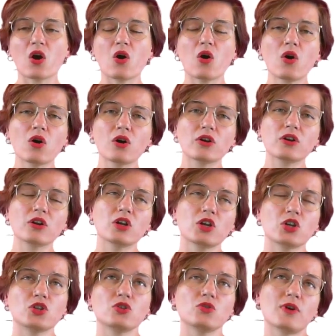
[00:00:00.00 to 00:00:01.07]
Or
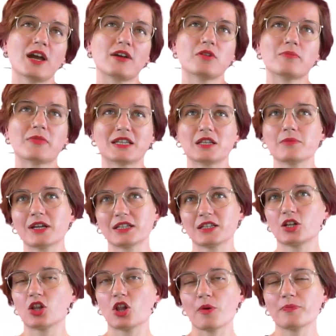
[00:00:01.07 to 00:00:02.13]
you have a
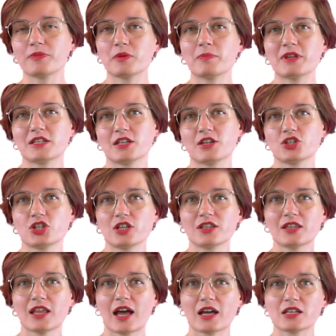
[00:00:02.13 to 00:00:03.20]
mathematical optimization
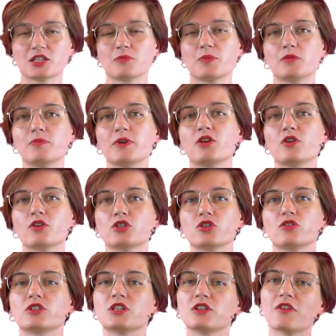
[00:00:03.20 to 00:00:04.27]
task, but because
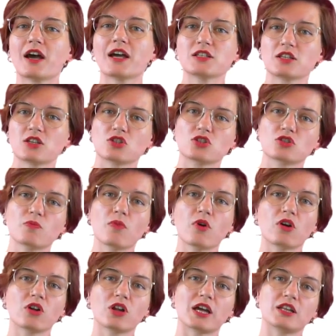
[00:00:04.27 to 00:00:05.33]
your device is
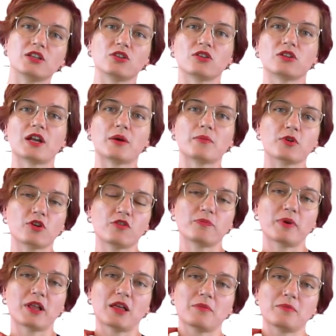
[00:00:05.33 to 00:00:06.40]
small and your number of
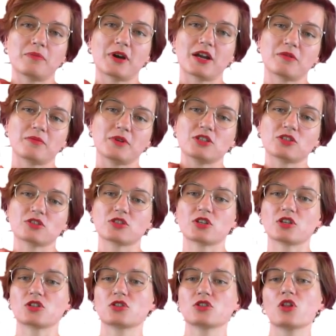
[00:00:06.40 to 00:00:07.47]
parameters
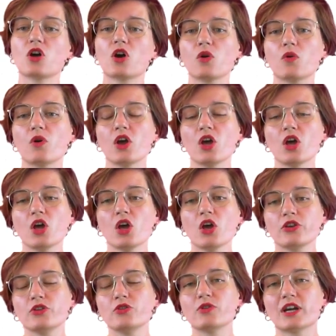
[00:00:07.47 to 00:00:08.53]
is low,
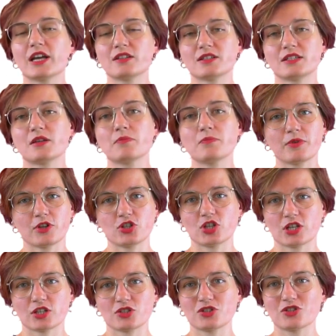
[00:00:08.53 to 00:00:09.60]
you can simply
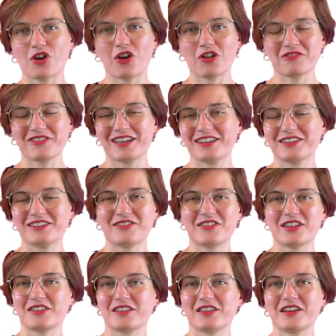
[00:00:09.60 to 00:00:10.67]
just solve it
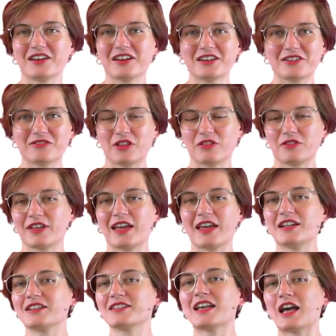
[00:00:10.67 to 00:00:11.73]
with
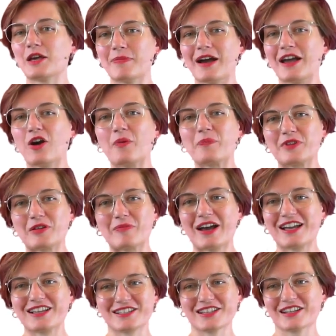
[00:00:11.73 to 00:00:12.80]
any SciPy
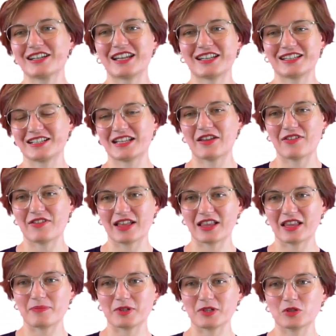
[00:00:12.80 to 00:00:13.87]
optimizer that is
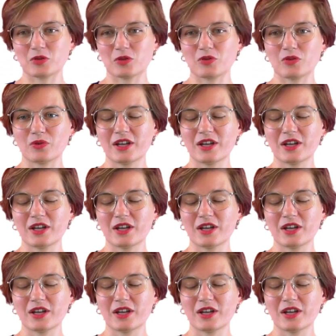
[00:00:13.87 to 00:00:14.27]
available to you.